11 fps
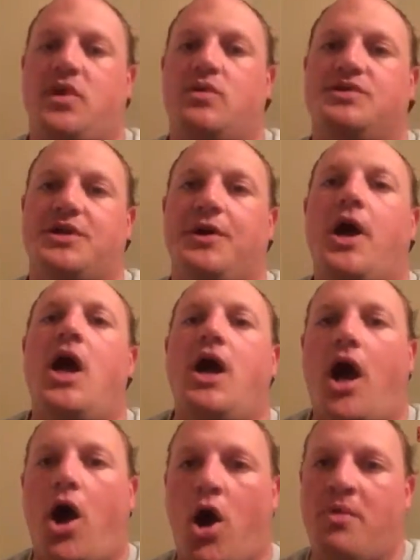It was an
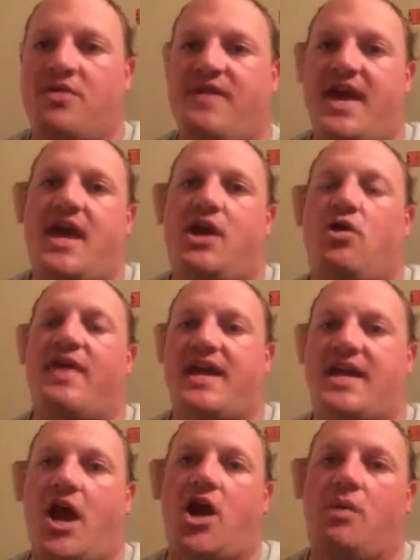armored vehicle that
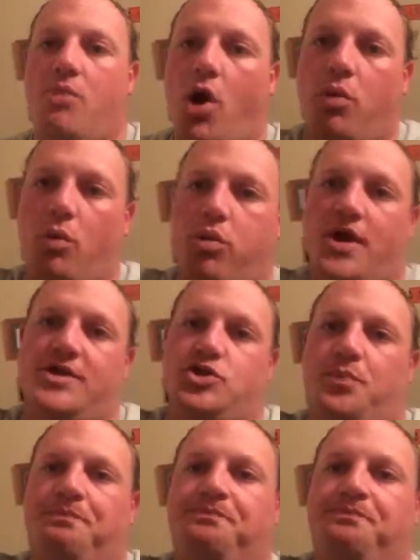carried a mobile bridge.